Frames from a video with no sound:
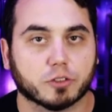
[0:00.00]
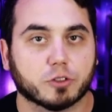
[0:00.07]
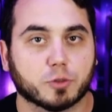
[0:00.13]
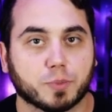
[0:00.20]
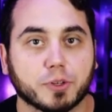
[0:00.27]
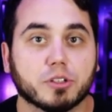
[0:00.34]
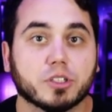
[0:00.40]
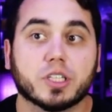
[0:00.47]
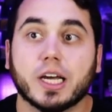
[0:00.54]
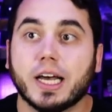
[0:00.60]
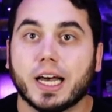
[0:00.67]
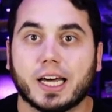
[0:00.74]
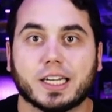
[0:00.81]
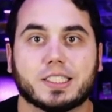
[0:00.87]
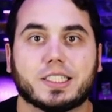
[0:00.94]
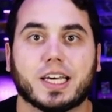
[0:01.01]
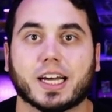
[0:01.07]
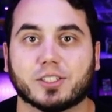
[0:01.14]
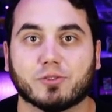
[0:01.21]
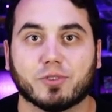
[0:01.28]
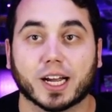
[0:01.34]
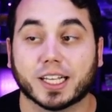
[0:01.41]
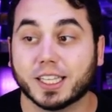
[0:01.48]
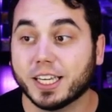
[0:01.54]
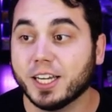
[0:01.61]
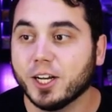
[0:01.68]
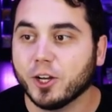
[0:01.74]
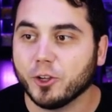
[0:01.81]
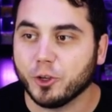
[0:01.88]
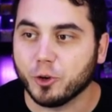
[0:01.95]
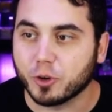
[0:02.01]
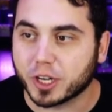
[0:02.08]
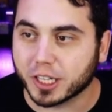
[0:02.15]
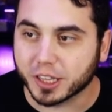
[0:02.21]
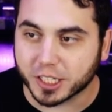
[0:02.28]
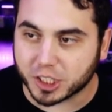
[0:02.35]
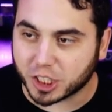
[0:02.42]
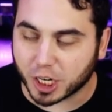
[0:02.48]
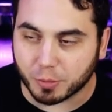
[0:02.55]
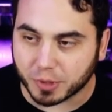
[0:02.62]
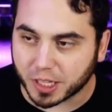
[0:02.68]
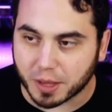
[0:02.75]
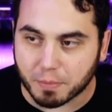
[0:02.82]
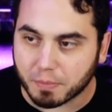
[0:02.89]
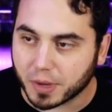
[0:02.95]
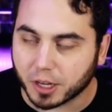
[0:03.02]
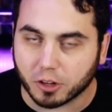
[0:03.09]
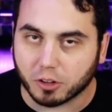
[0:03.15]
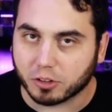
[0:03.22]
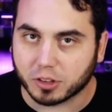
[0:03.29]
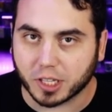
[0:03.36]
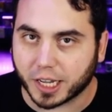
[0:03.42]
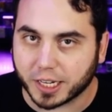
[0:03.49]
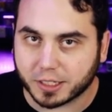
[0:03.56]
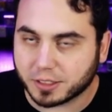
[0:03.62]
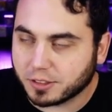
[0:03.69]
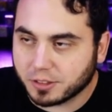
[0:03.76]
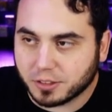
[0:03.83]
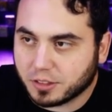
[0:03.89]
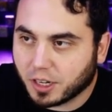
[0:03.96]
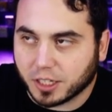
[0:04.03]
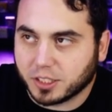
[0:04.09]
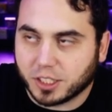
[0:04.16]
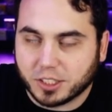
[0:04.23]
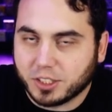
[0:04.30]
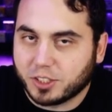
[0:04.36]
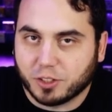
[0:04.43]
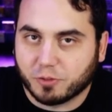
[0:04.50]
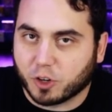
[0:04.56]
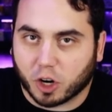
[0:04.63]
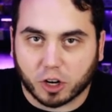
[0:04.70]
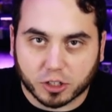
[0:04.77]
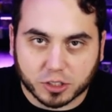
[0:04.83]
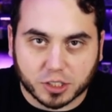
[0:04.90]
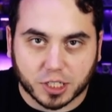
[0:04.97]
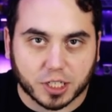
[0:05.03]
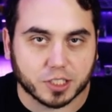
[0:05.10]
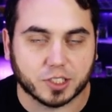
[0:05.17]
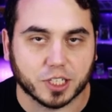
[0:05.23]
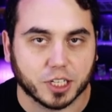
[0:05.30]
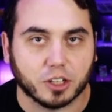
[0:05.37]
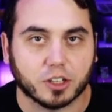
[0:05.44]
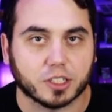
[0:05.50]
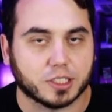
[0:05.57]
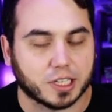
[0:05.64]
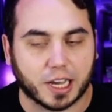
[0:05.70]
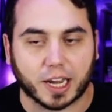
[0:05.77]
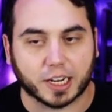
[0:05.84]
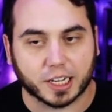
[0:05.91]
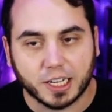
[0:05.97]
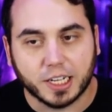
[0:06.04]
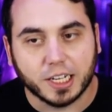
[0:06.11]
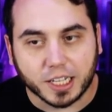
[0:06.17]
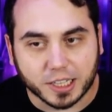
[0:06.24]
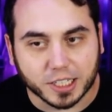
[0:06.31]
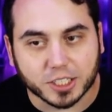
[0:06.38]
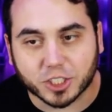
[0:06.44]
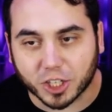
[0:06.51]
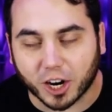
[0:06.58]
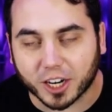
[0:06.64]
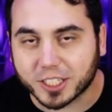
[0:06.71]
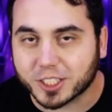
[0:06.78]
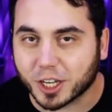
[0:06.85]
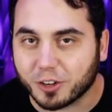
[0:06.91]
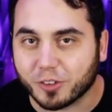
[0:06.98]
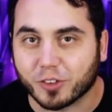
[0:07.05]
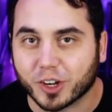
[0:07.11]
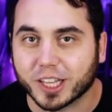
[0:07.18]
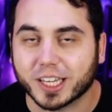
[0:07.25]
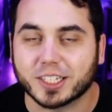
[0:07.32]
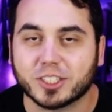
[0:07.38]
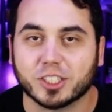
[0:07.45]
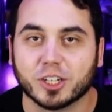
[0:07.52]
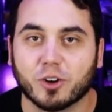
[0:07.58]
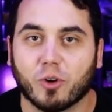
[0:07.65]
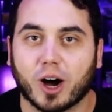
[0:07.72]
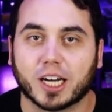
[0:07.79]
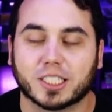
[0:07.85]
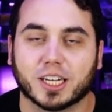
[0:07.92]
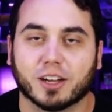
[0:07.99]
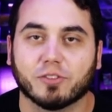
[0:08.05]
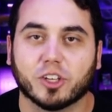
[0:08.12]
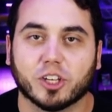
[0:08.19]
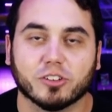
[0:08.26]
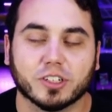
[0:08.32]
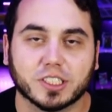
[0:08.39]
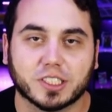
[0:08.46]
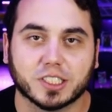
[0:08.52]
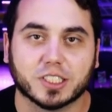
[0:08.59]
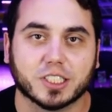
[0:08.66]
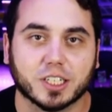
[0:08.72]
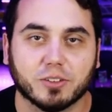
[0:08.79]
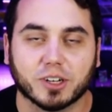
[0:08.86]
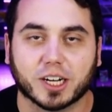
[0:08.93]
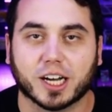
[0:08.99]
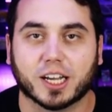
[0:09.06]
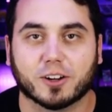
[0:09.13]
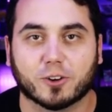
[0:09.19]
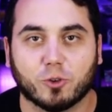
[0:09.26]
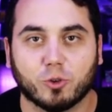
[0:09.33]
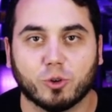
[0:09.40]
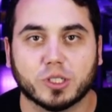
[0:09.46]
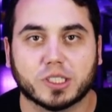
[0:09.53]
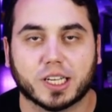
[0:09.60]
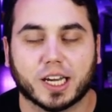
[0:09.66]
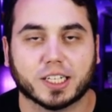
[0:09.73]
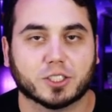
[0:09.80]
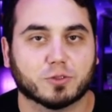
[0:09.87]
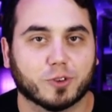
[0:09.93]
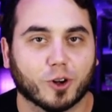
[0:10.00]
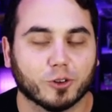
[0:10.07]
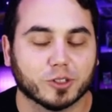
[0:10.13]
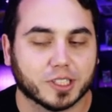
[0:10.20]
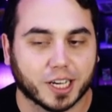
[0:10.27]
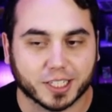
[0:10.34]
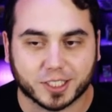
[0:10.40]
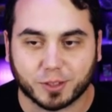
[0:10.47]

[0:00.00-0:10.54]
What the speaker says: of spirits and attack directly, you can legitimately mill like dozens of cards in a single attack. This card is going to be really interesting to watch. I'm curious to see what kind of cool decks, rogue decks